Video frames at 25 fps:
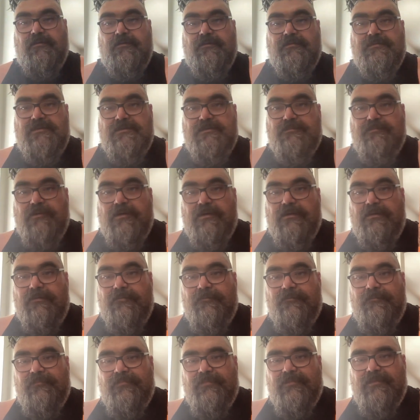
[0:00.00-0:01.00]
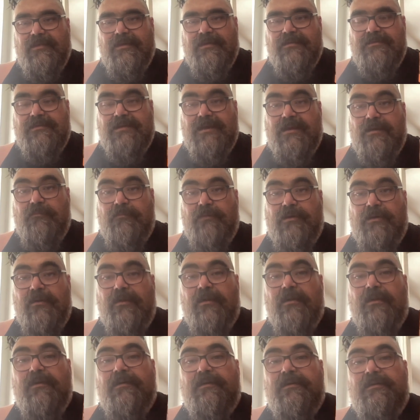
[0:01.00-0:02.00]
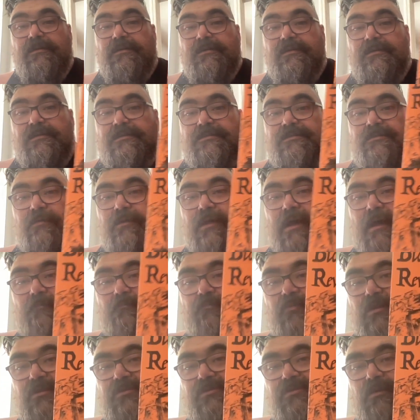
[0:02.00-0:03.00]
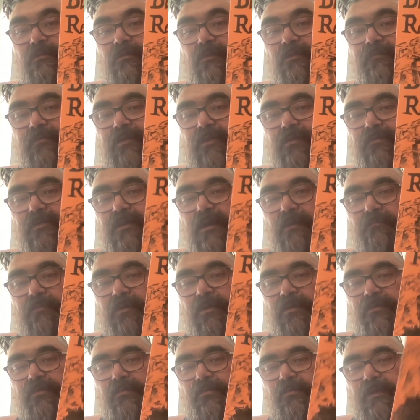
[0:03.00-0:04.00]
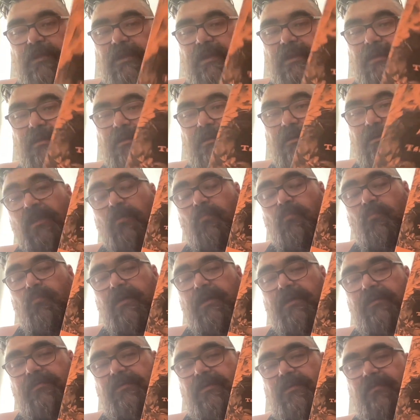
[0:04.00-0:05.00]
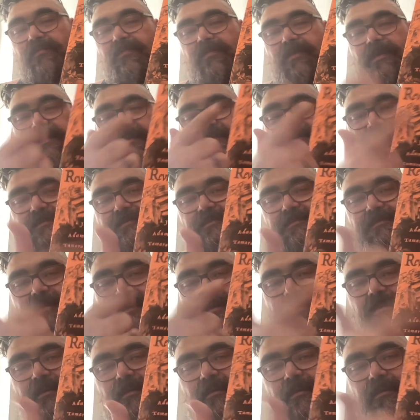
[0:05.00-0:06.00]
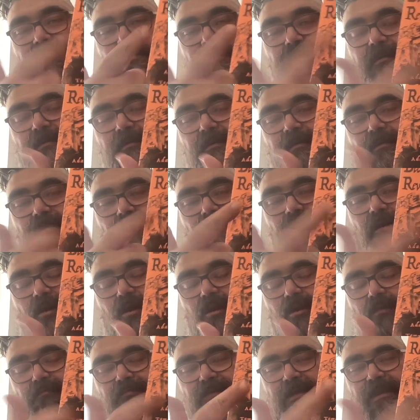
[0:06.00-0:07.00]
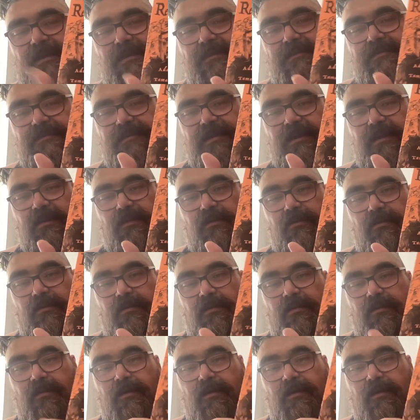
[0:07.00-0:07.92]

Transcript: Is this better? That's kind of better. So we got Bloodshed Review number three with this art piece here